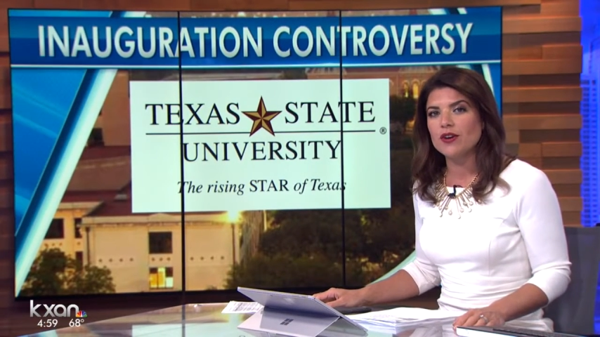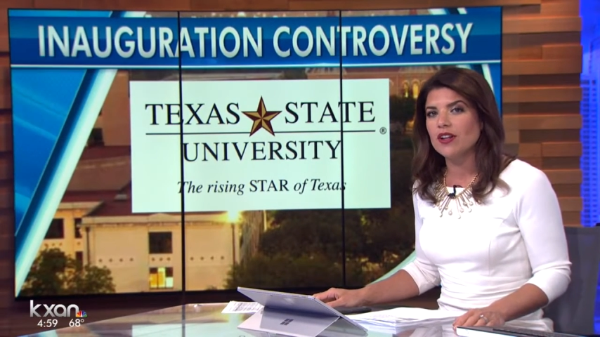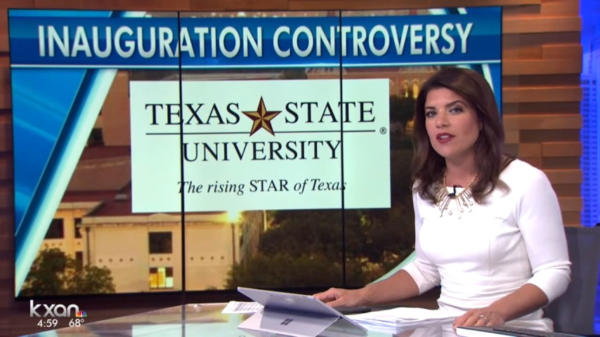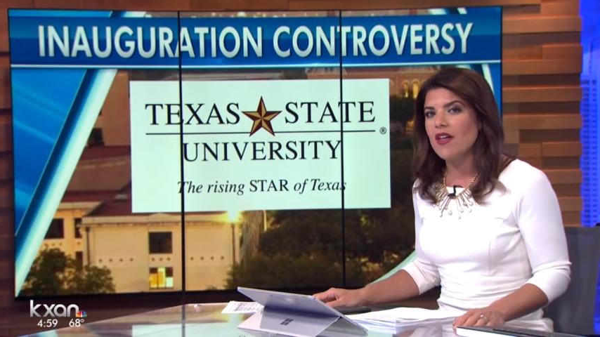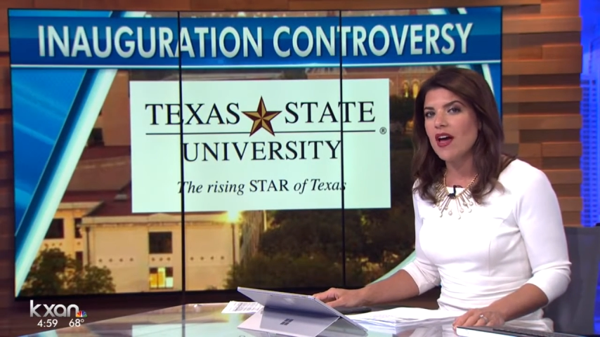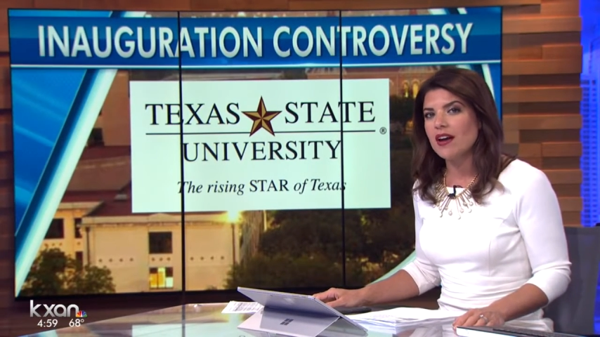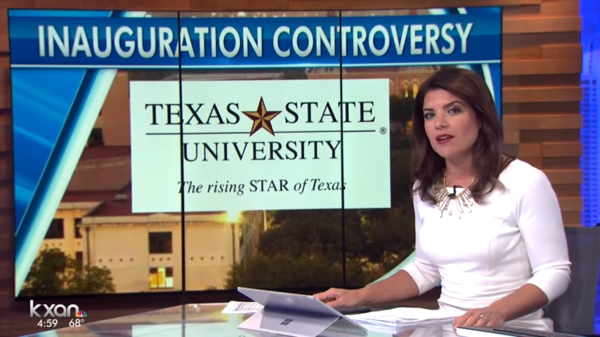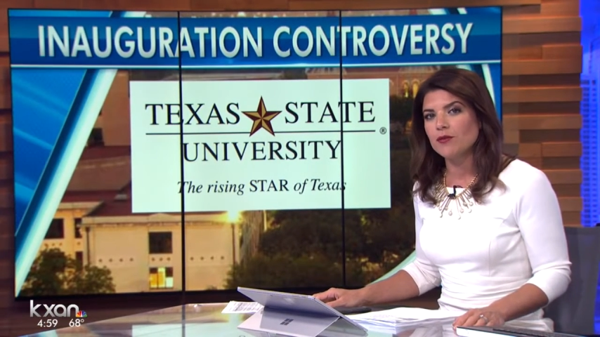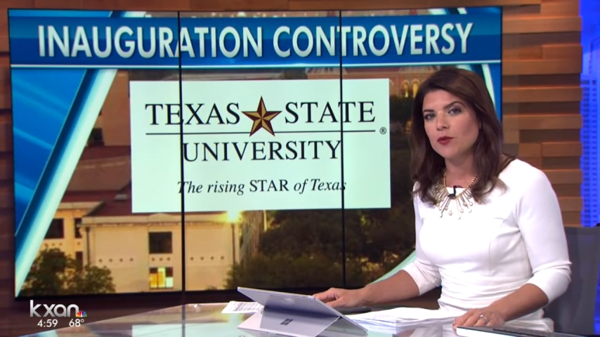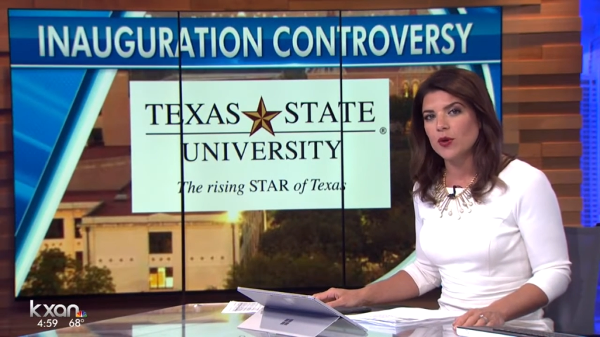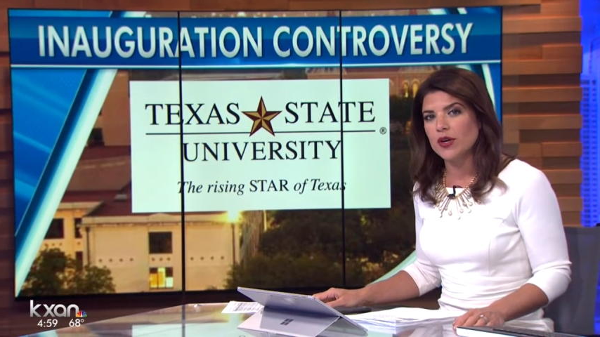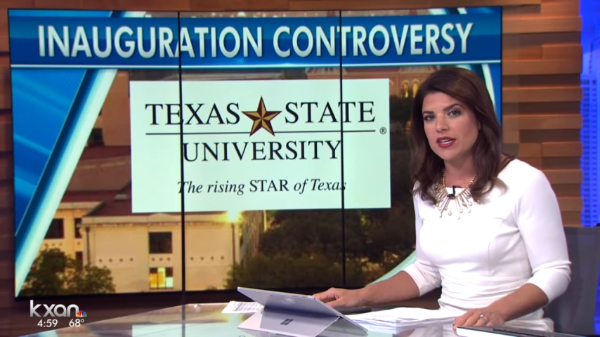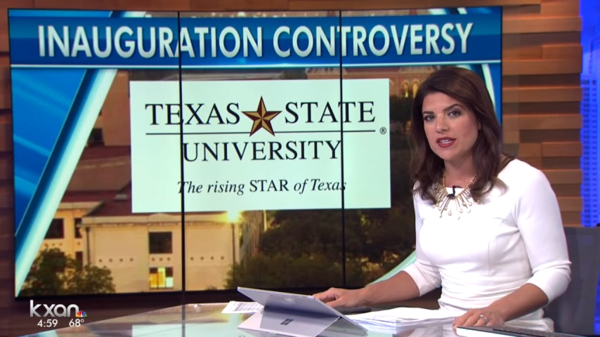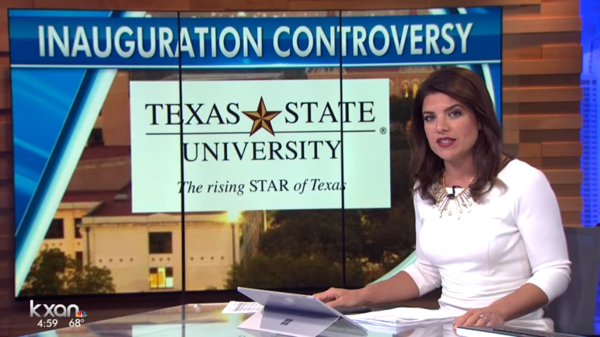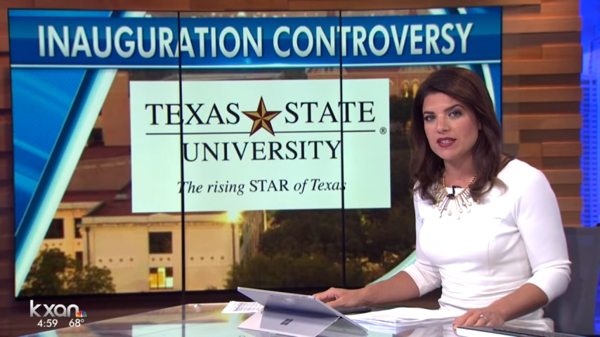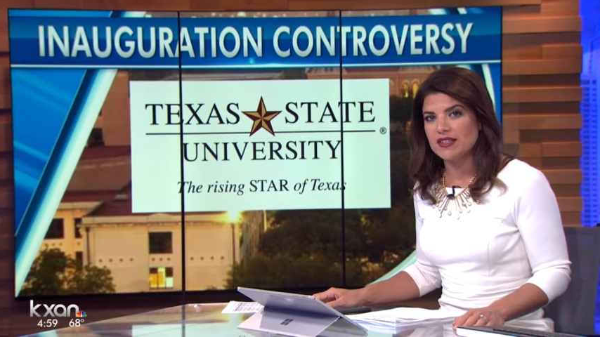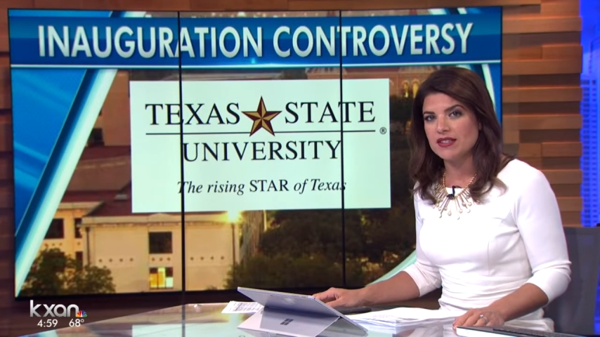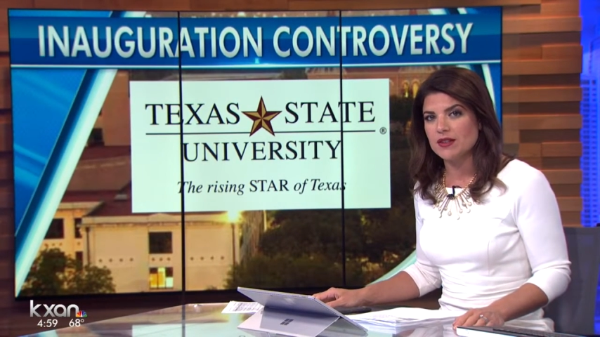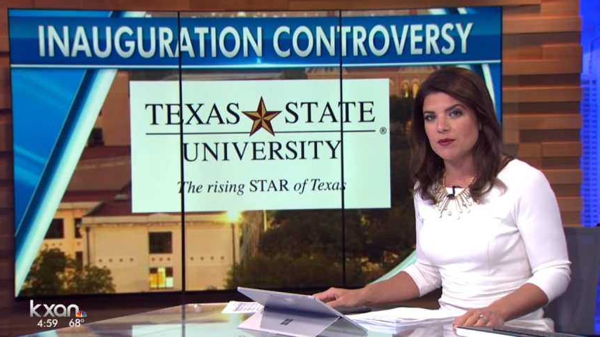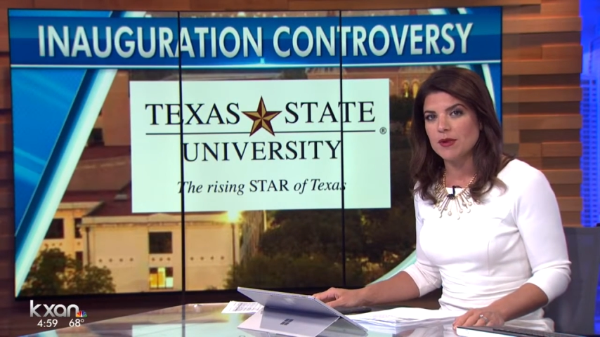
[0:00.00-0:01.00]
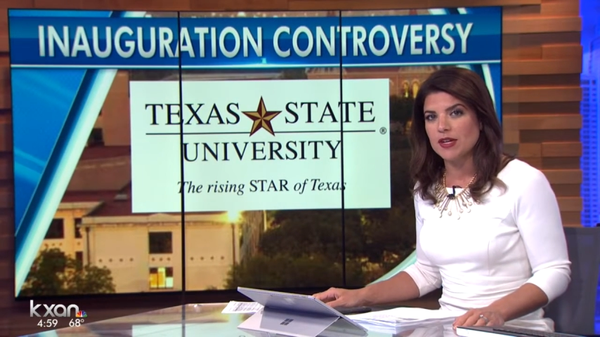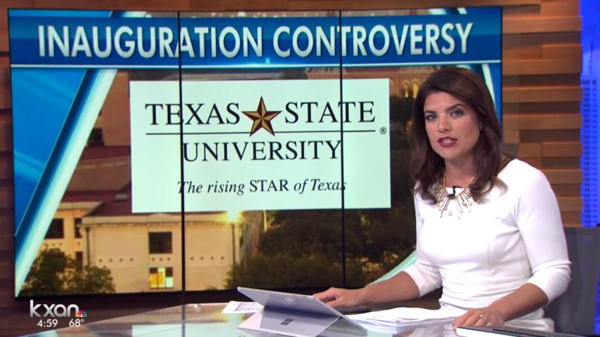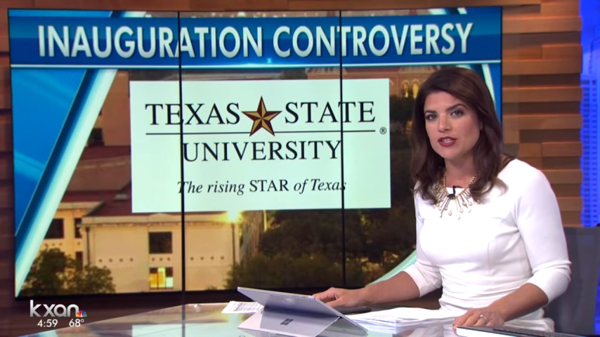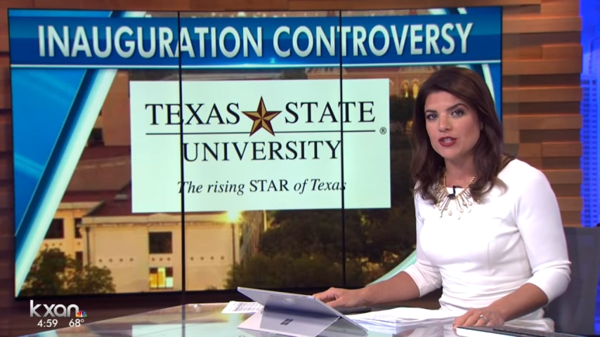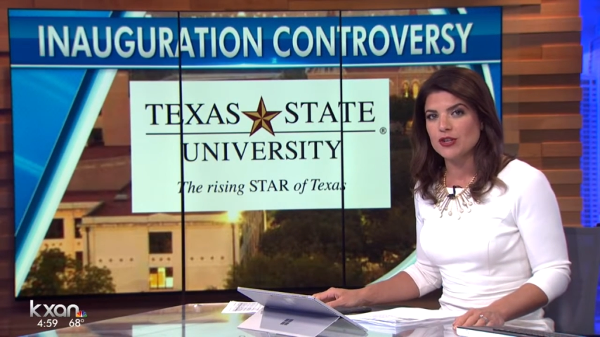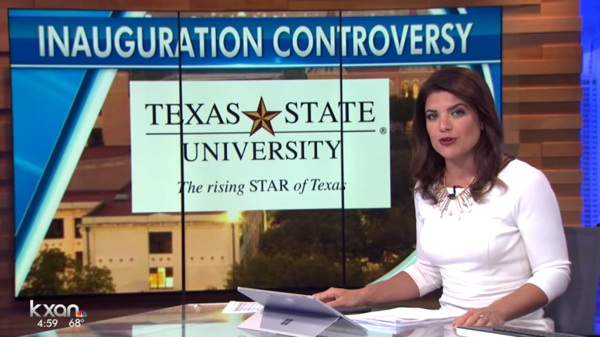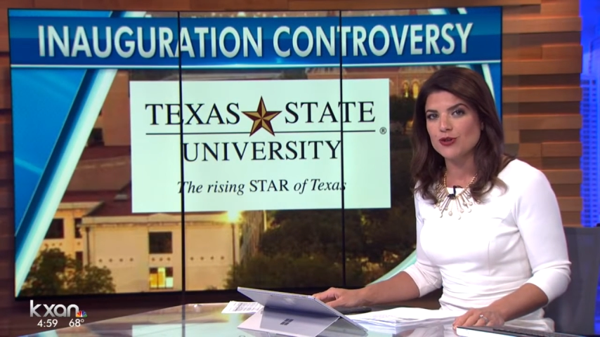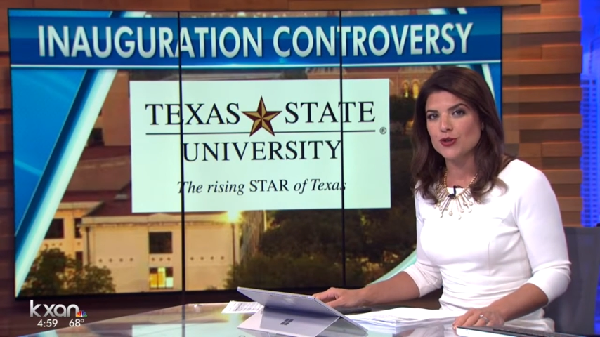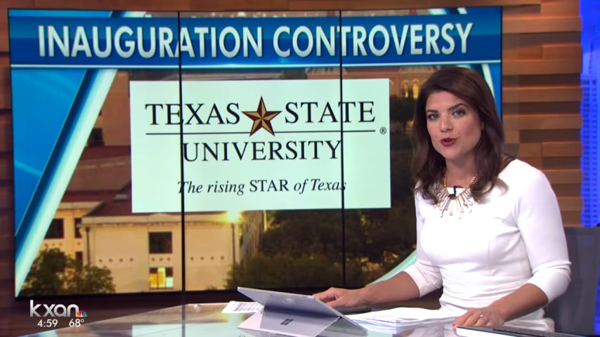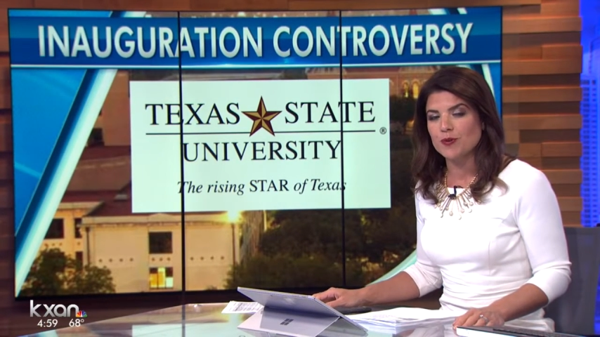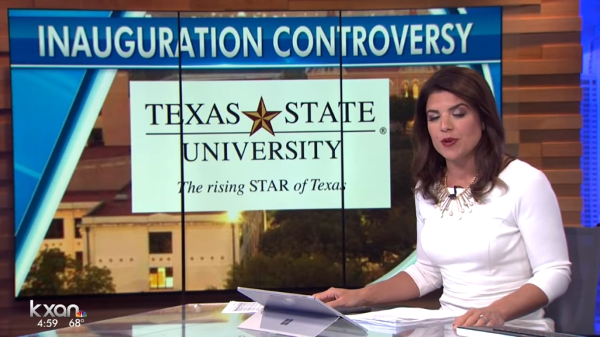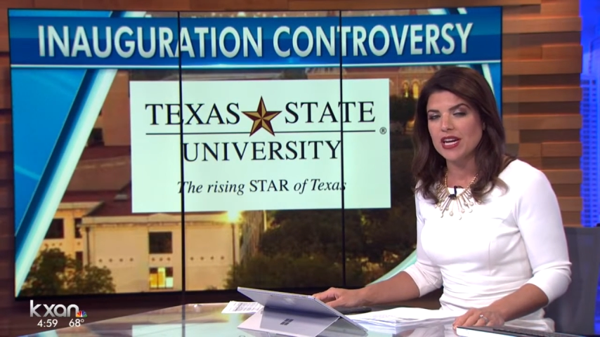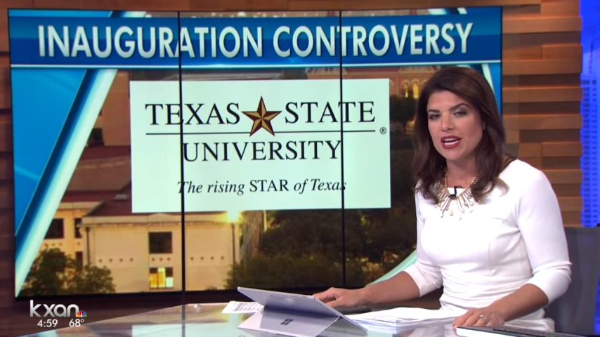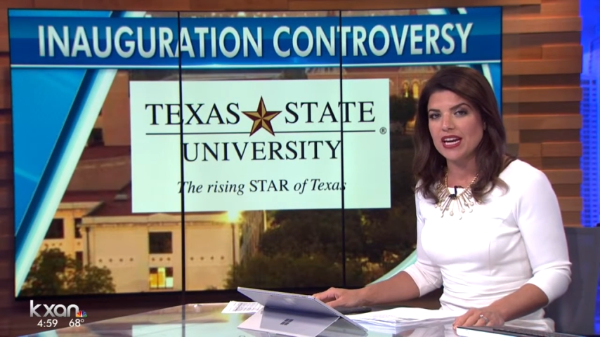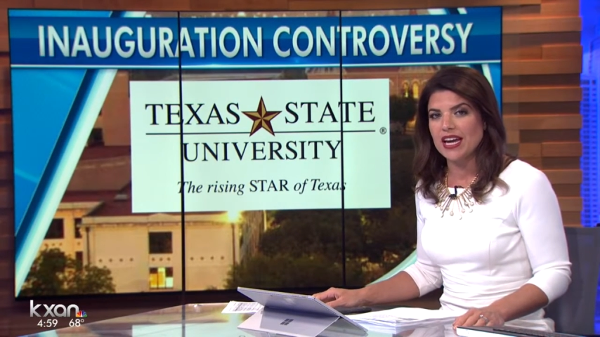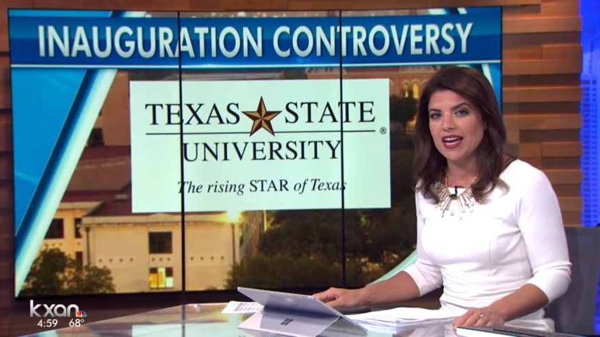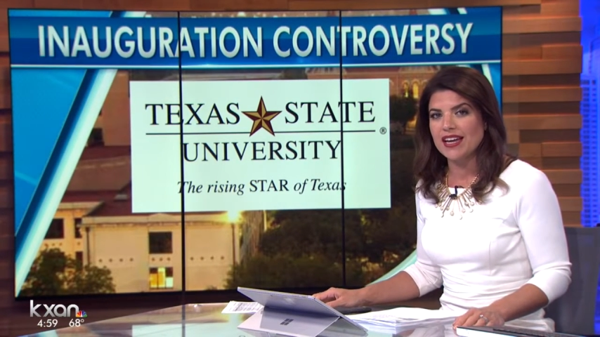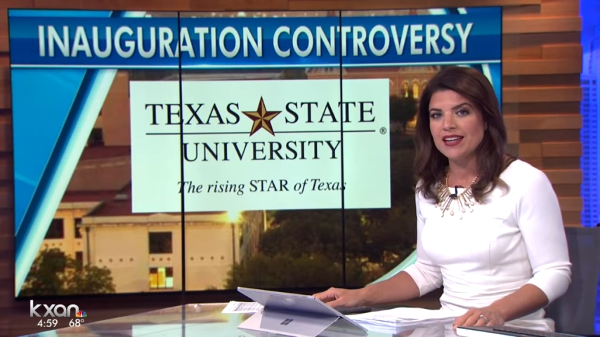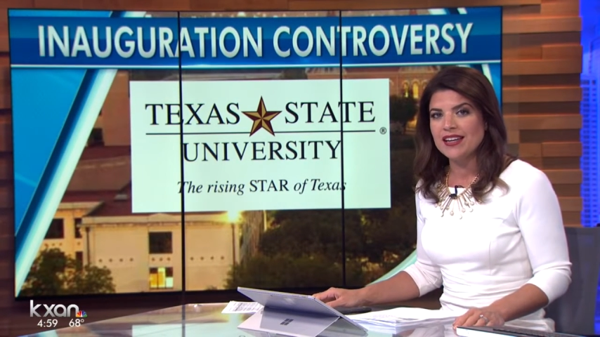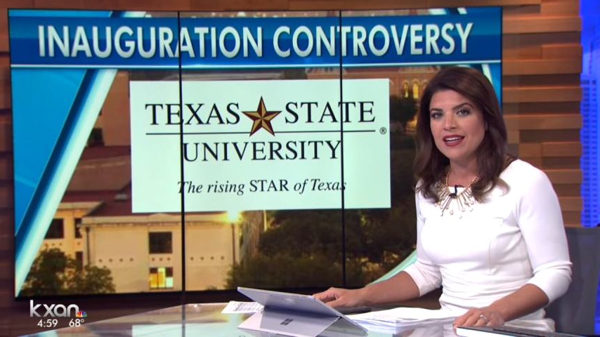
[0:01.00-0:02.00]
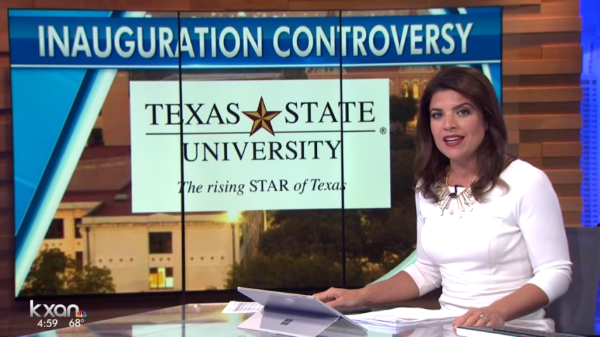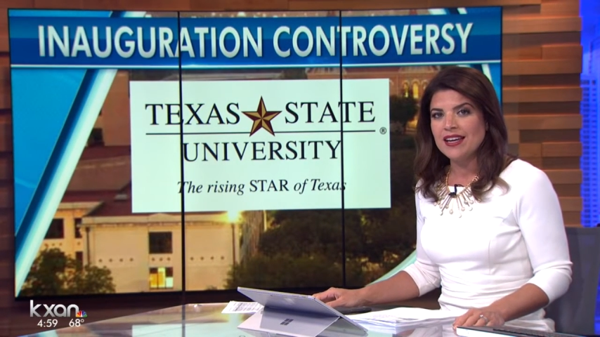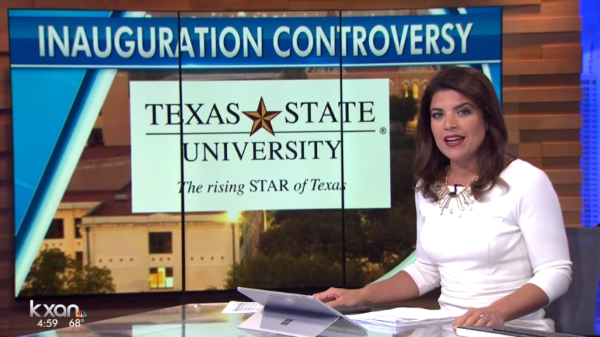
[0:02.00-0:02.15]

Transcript: a lot of criticism on social media.